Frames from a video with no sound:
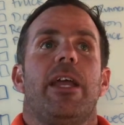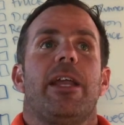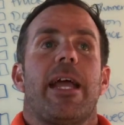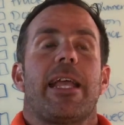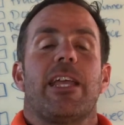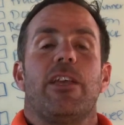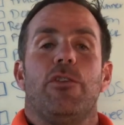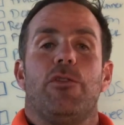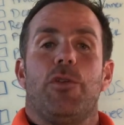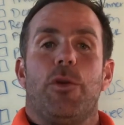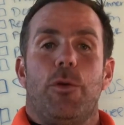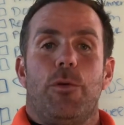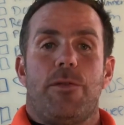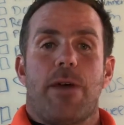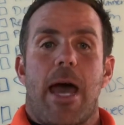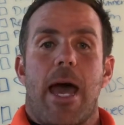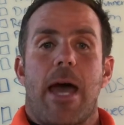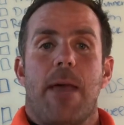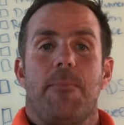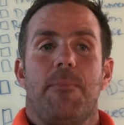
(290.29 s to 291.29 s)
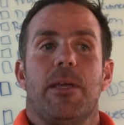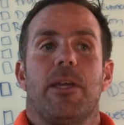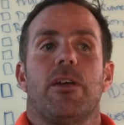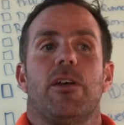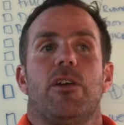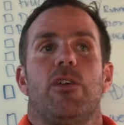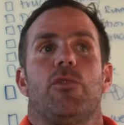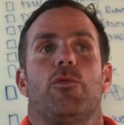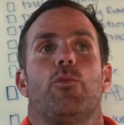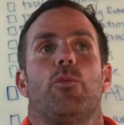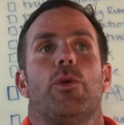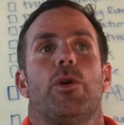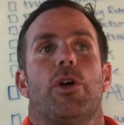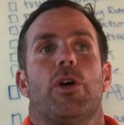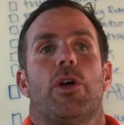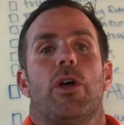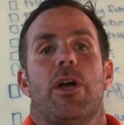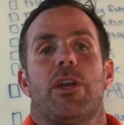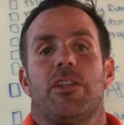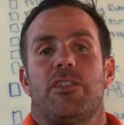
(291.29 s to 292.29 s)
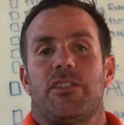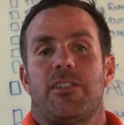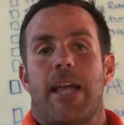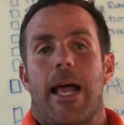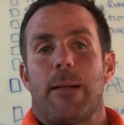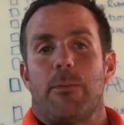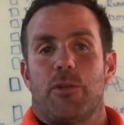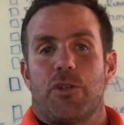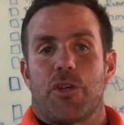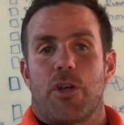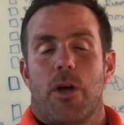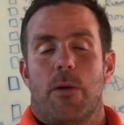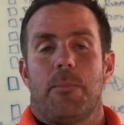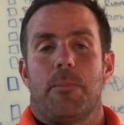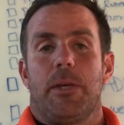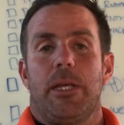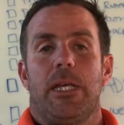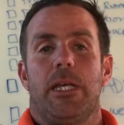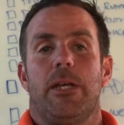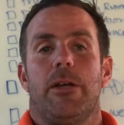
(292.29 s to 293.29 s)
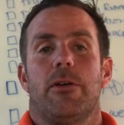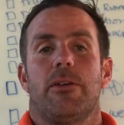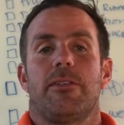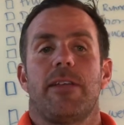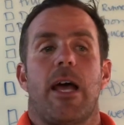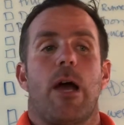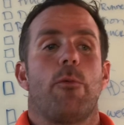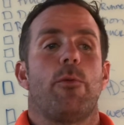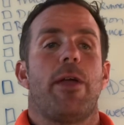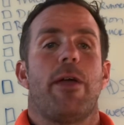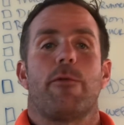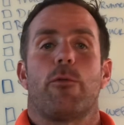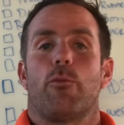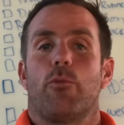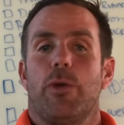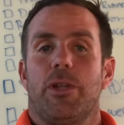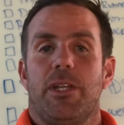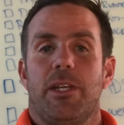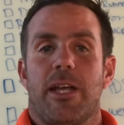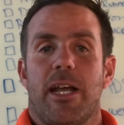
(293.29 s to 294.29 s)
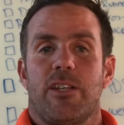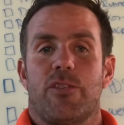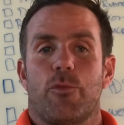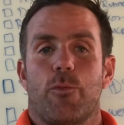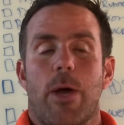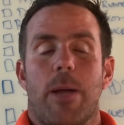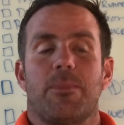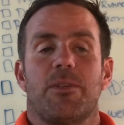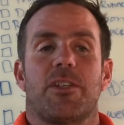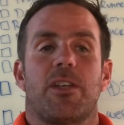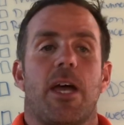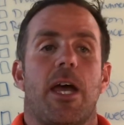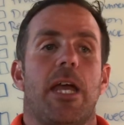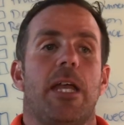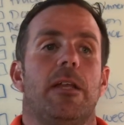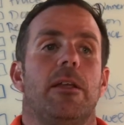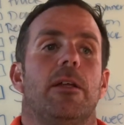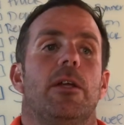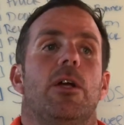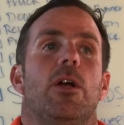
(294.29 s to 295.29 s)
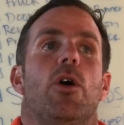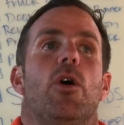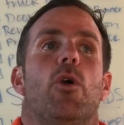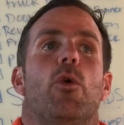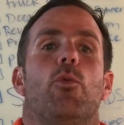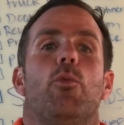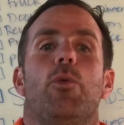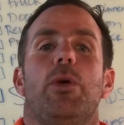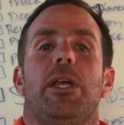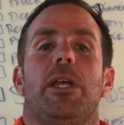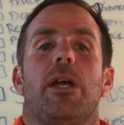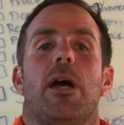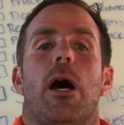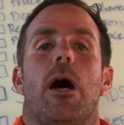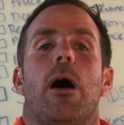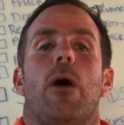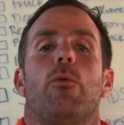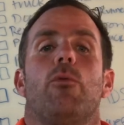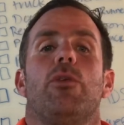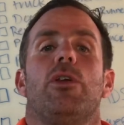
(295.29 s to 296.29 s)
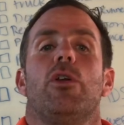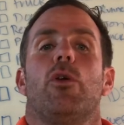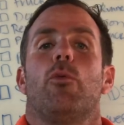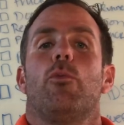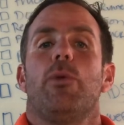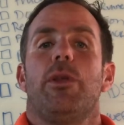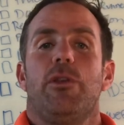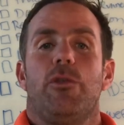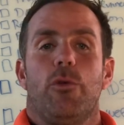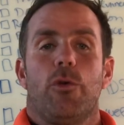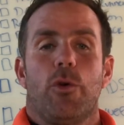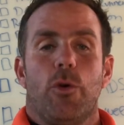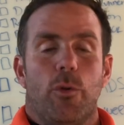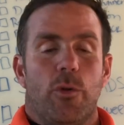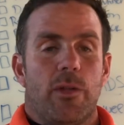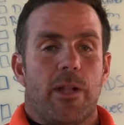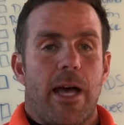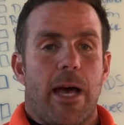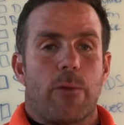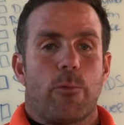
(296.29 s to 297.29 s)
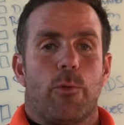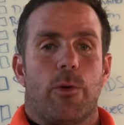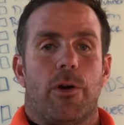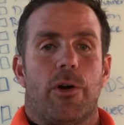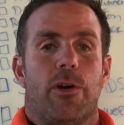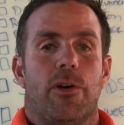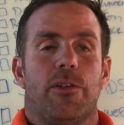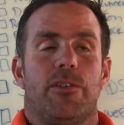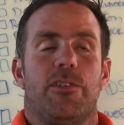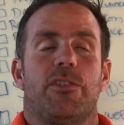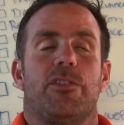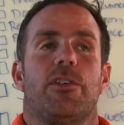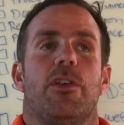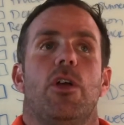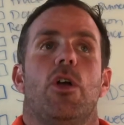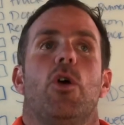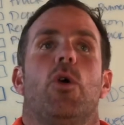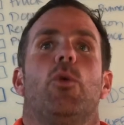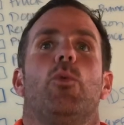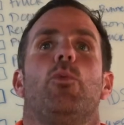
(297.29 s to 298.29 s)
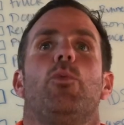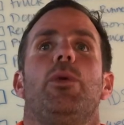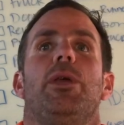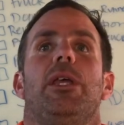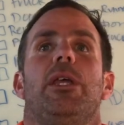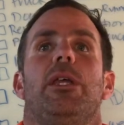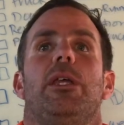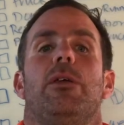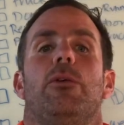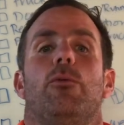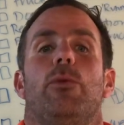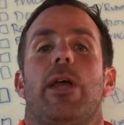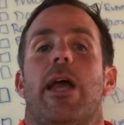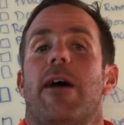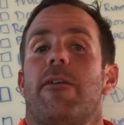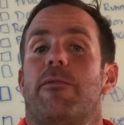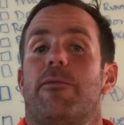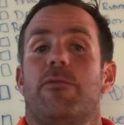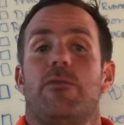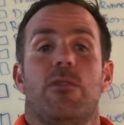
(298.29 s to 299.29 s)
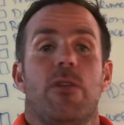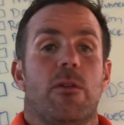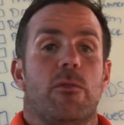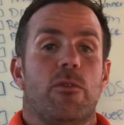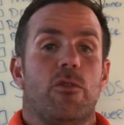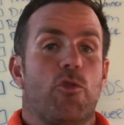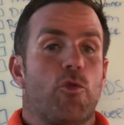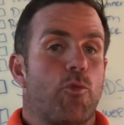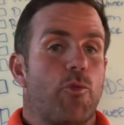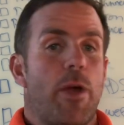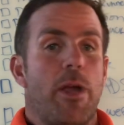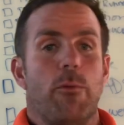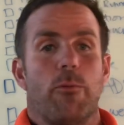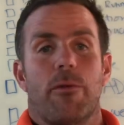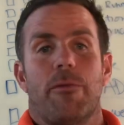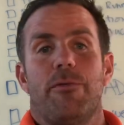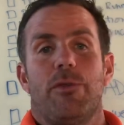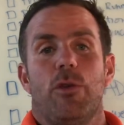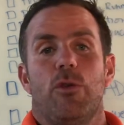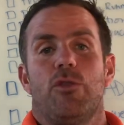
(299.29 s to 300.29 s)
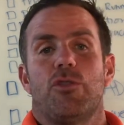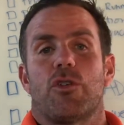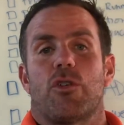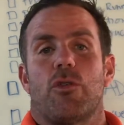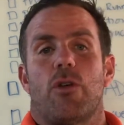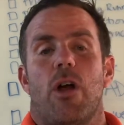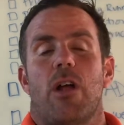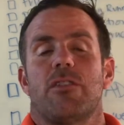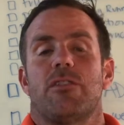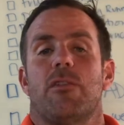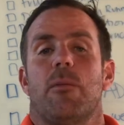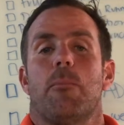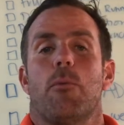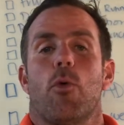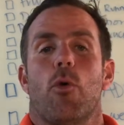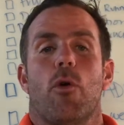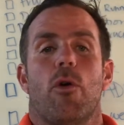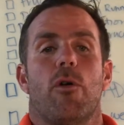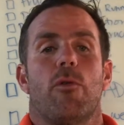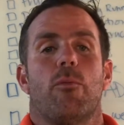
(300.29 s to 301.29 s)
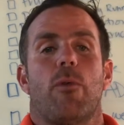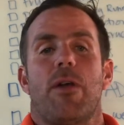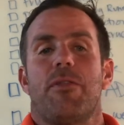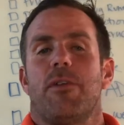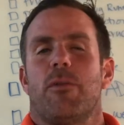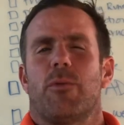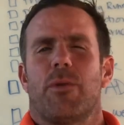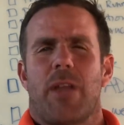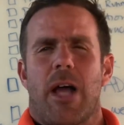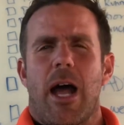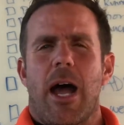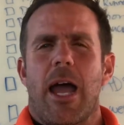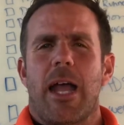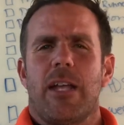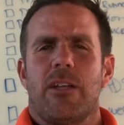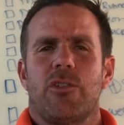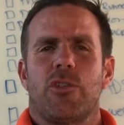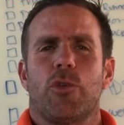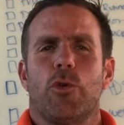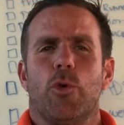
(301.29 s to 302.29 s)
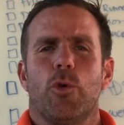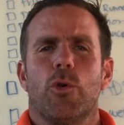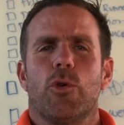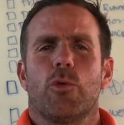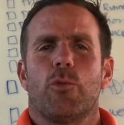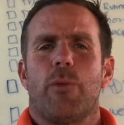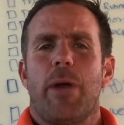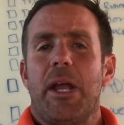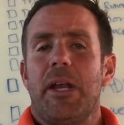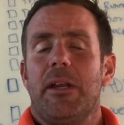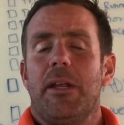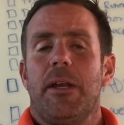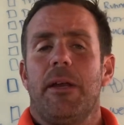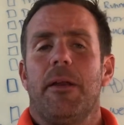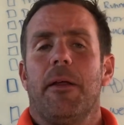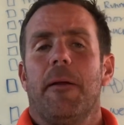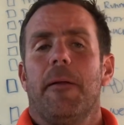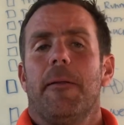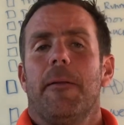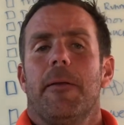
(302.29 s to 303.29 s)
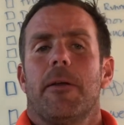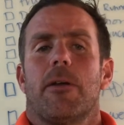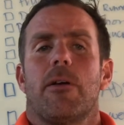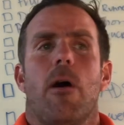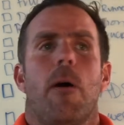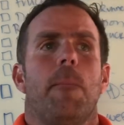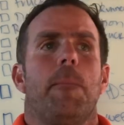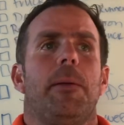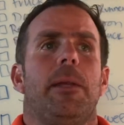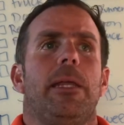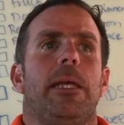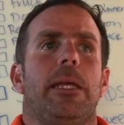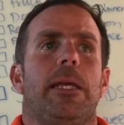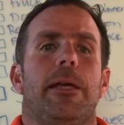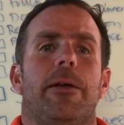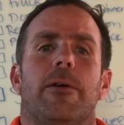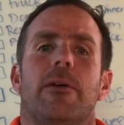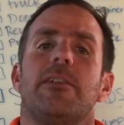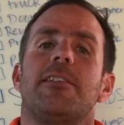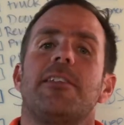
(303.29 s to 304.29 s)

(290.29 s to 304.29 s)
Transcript: I can do that because we're an established company here in town. We have a really nice website. We do Google AdWords. We have great reviews across the board. I think we're the highest Google rated company here